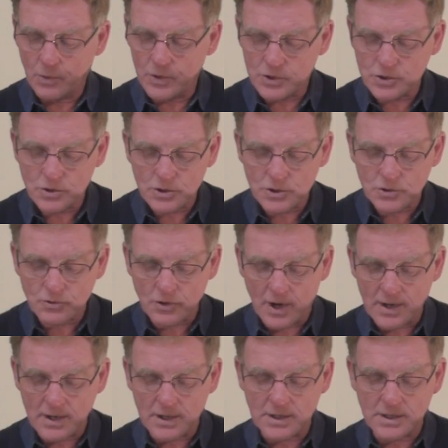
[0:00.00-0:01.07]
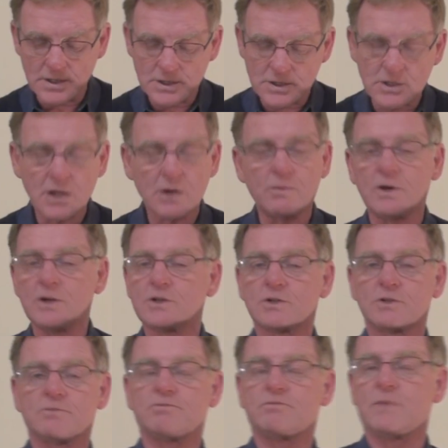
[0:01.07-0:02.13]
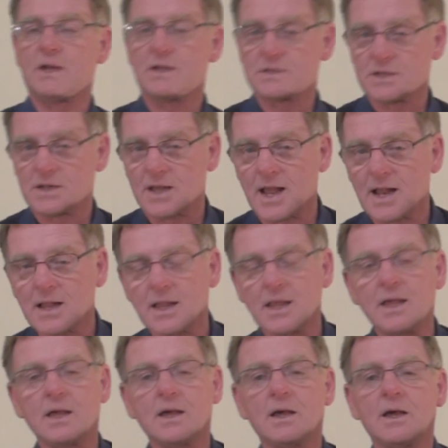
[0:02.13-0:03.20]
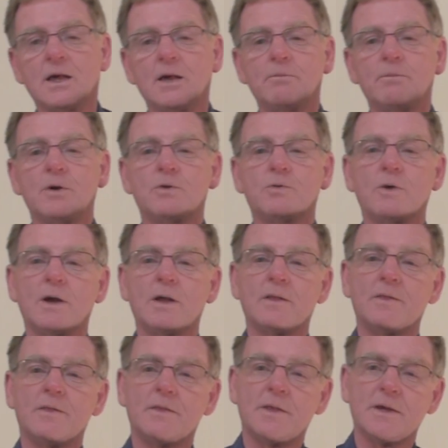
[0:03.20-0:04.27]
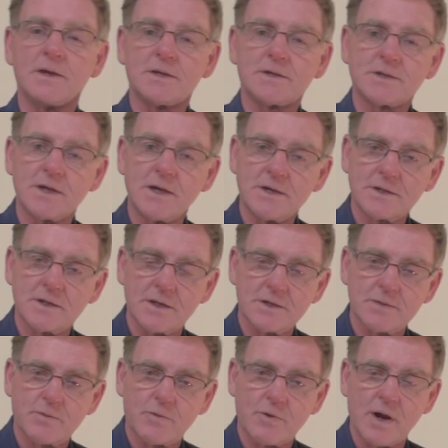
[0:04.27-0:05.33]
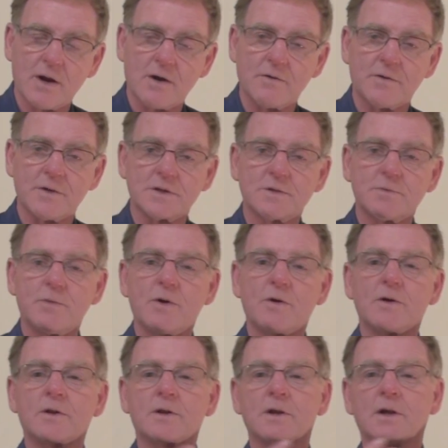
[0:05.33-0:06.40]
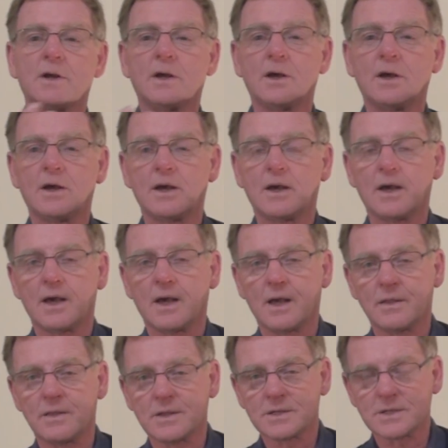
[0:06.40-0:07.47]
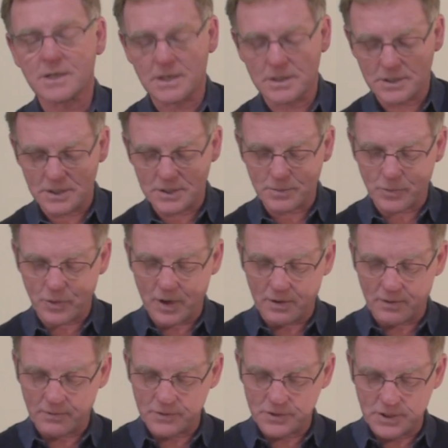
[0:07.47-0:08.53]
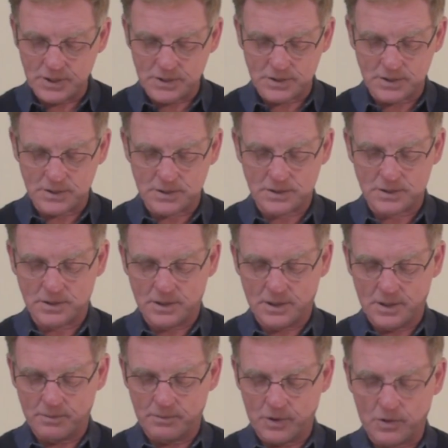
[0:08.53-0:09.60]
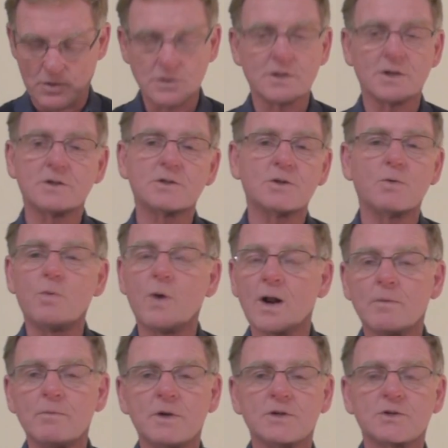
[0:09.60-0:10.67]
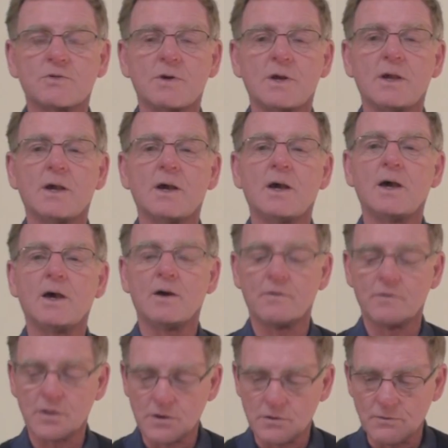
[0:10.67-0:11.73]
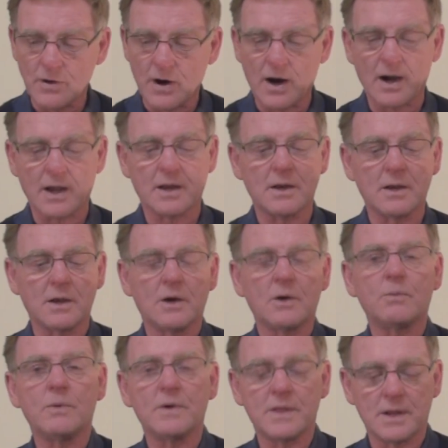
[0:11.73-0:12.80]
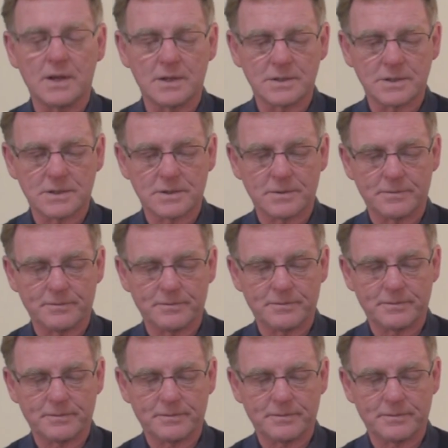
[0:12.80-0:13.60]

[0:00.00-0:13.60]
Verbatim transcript: We shouldn't try to distinguish, incidentally, between the ceaseless prayer of the Spirit and the ceaseless prayer of Jesus, because it's the one mystery of the divine within us.